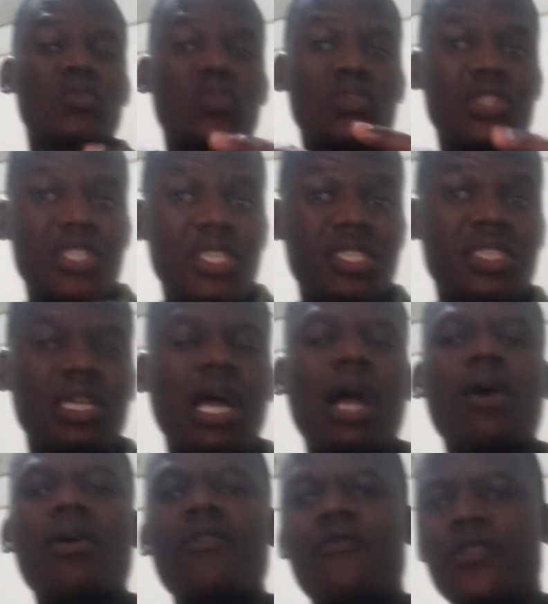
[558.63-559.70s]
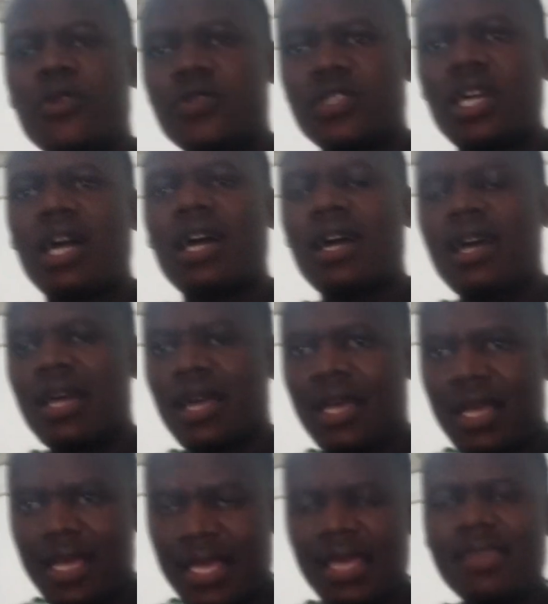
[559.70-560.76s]
to teach our future
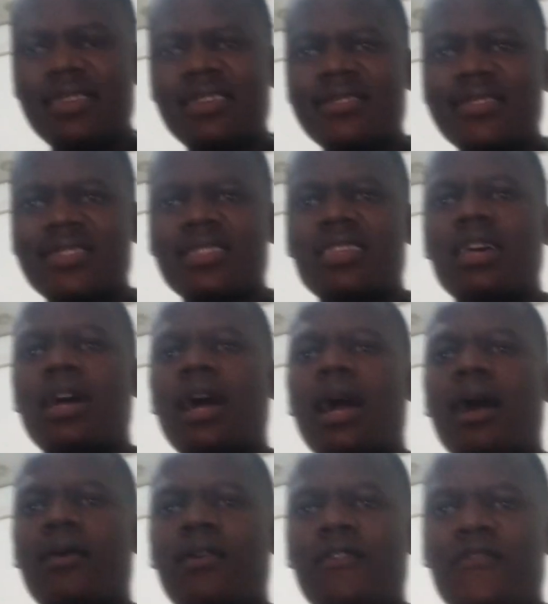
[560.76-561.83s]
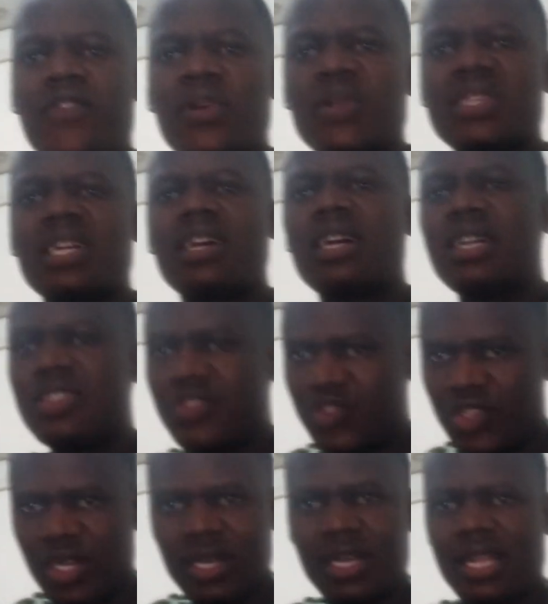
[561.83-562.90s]
Kenyans, our future
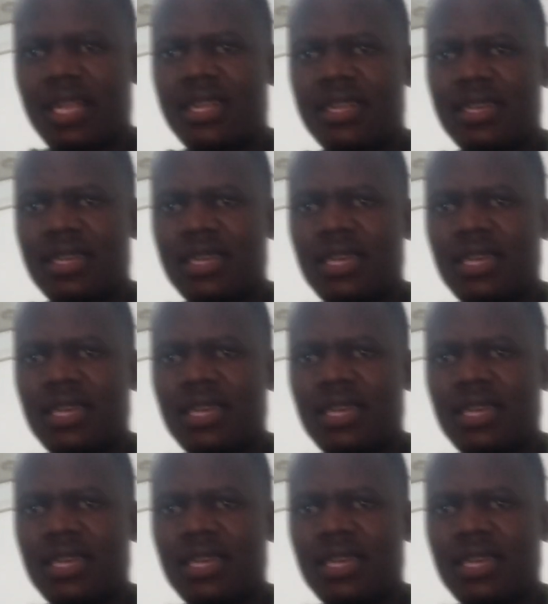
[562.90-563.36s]
children,